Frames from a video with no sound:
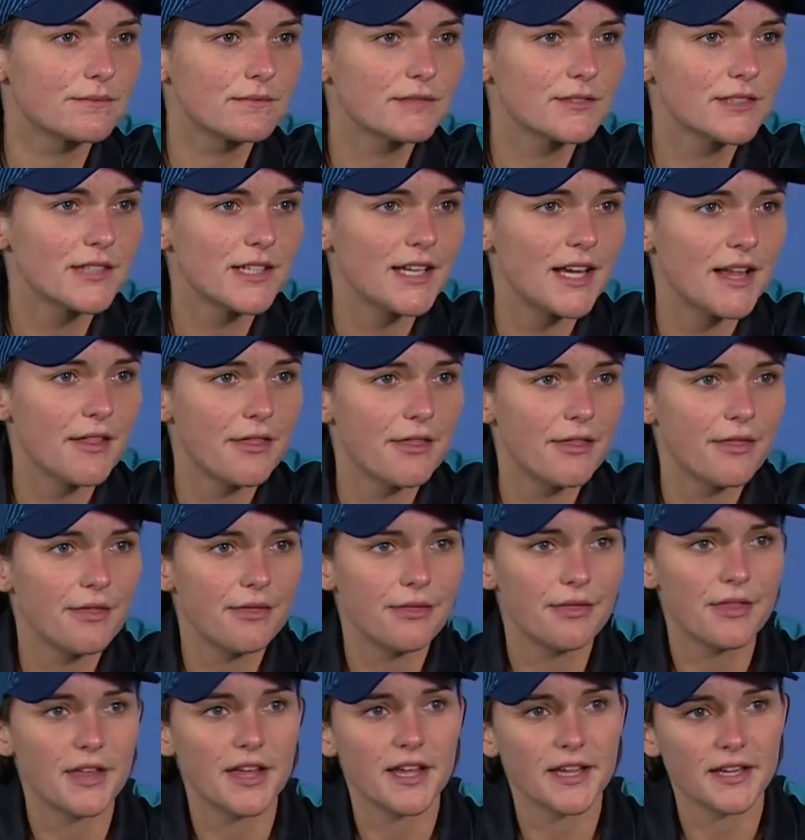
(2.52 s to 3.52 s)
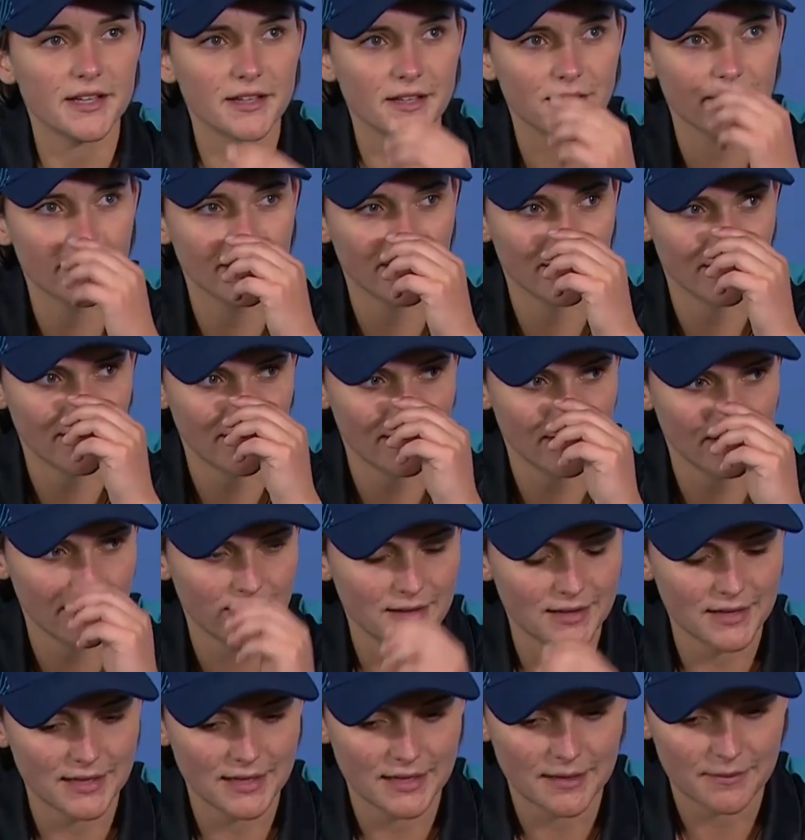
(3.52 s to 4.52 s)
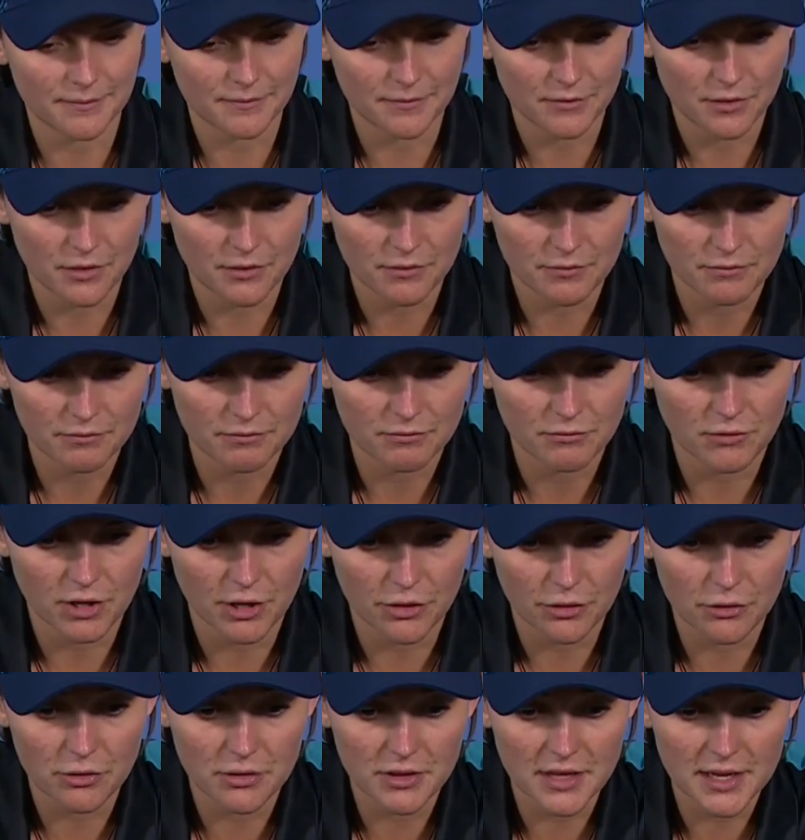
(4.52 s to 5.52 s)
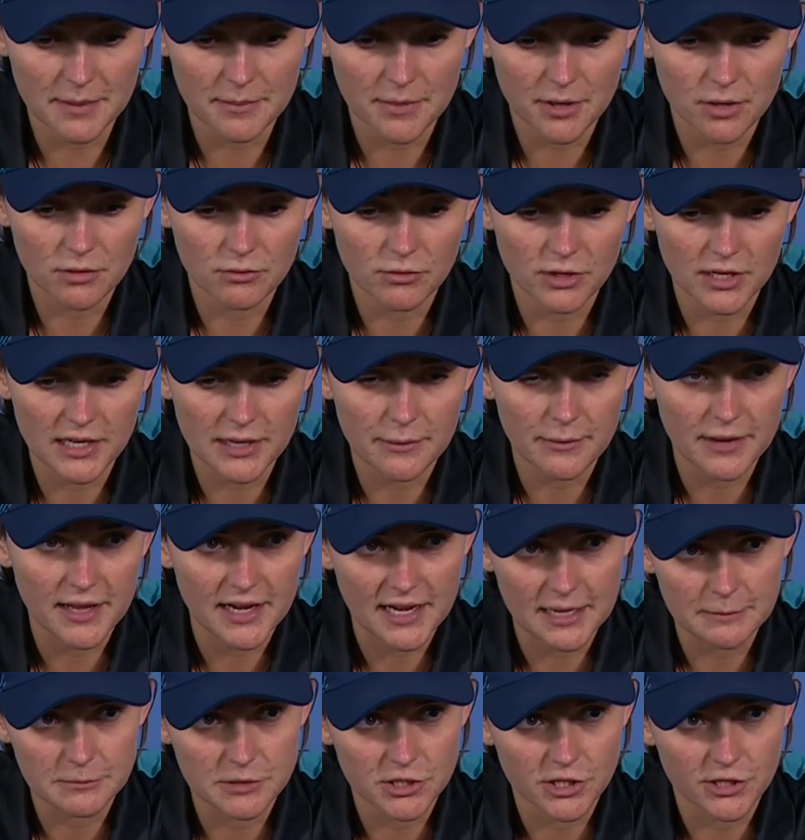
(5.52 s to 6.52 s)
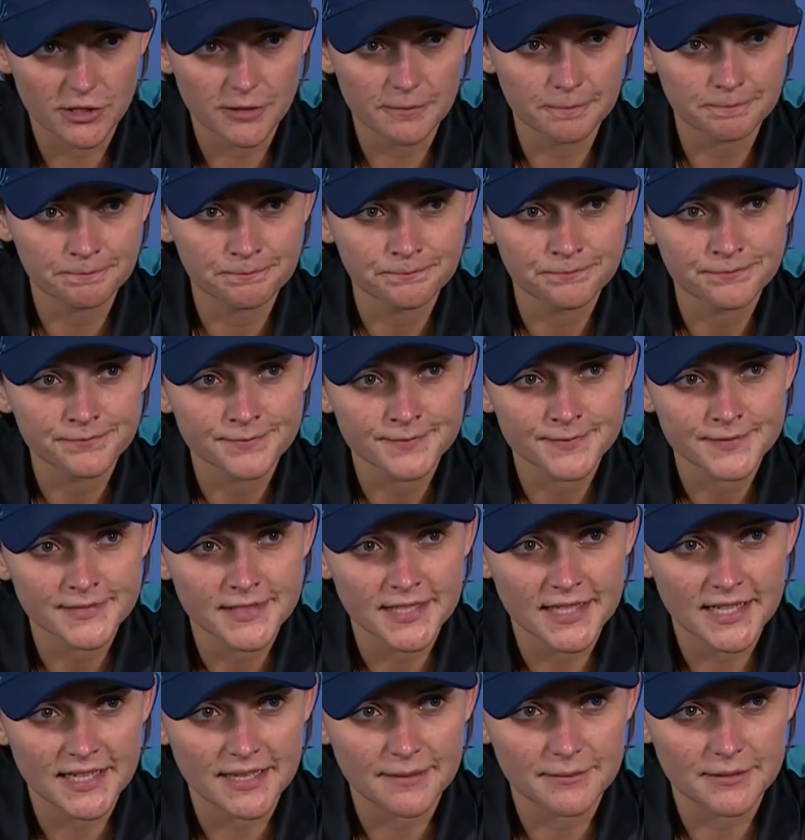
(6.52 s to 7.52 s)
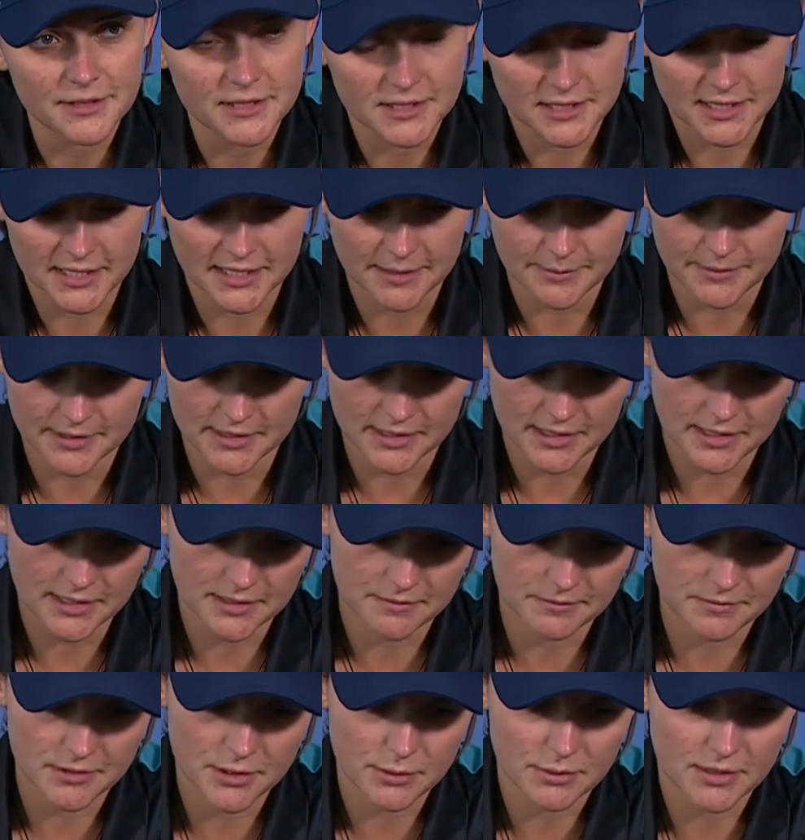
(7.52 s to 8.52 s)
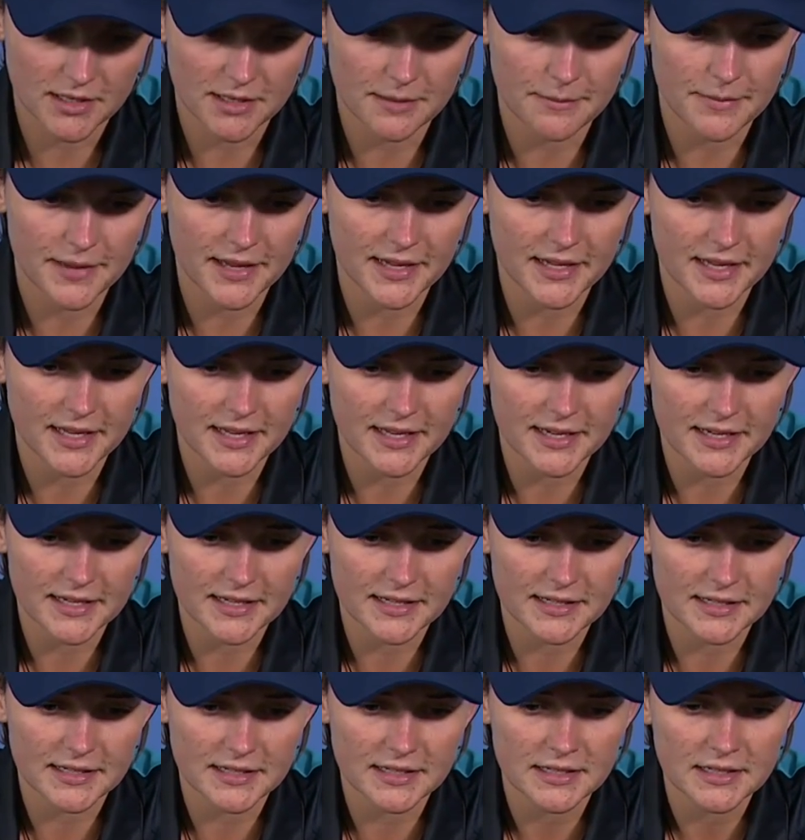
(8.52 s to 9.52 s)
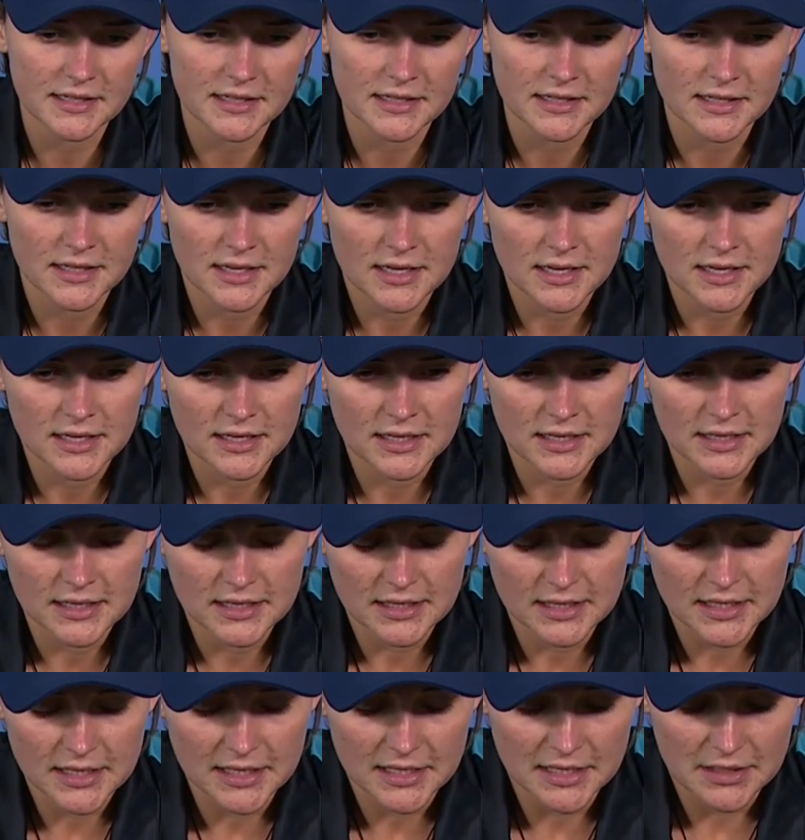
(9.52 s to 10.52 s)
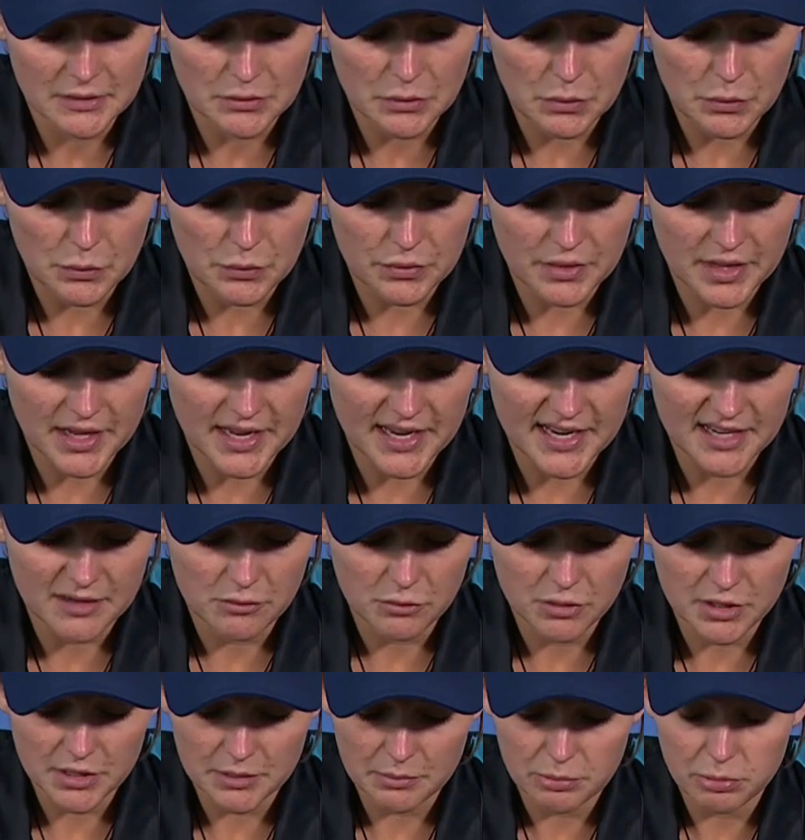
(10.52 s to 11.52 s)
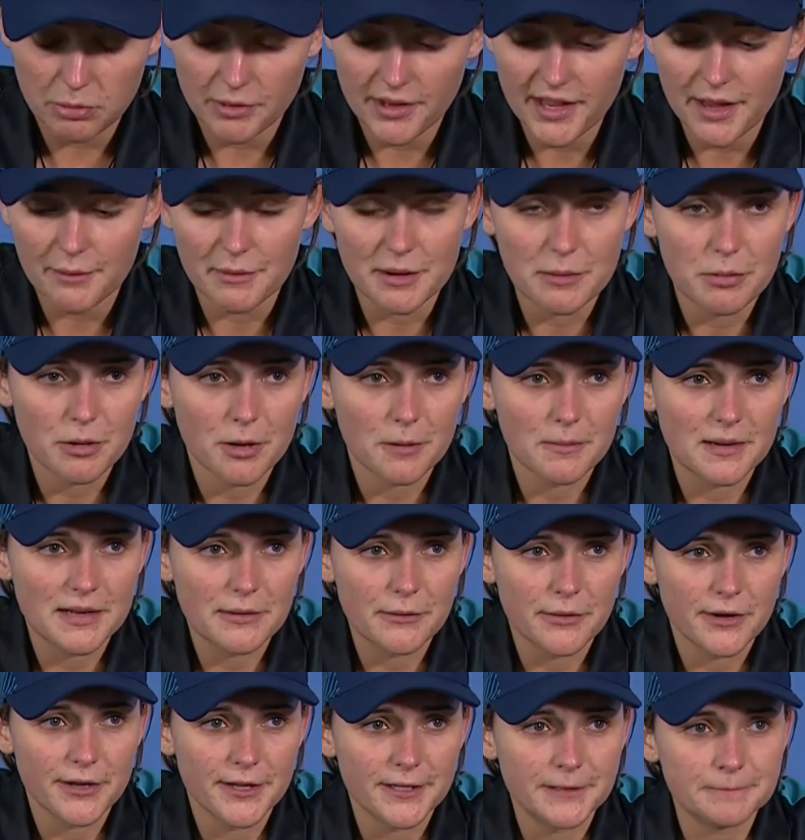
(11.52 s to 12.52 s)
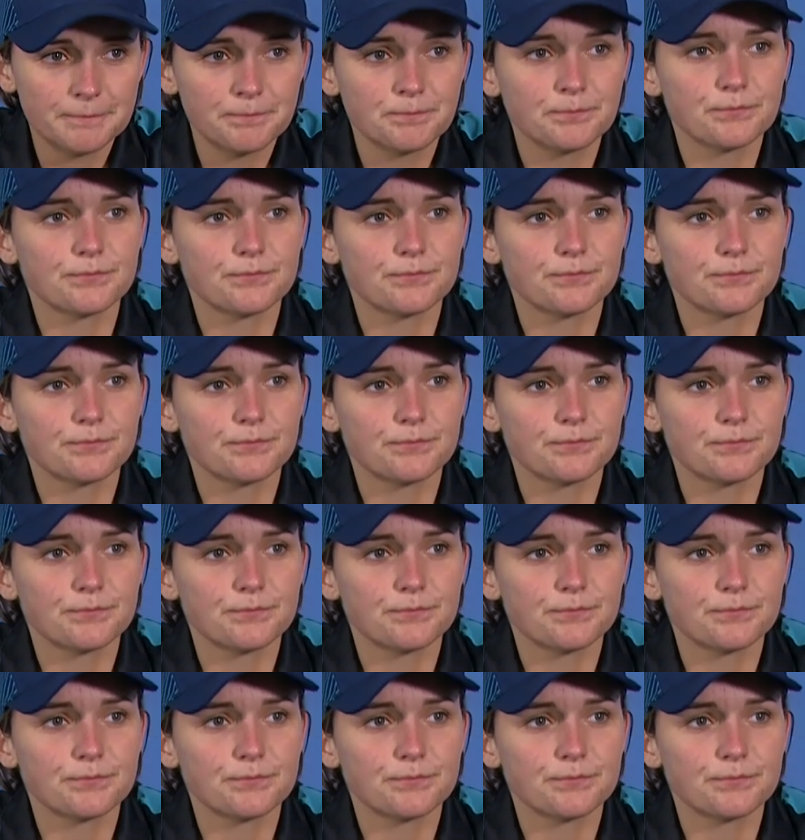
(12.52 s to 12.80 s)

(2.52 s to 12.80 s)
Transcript: Yeah, I think I thought they bowled really well up top. The seamer that swung it back in, and we probably would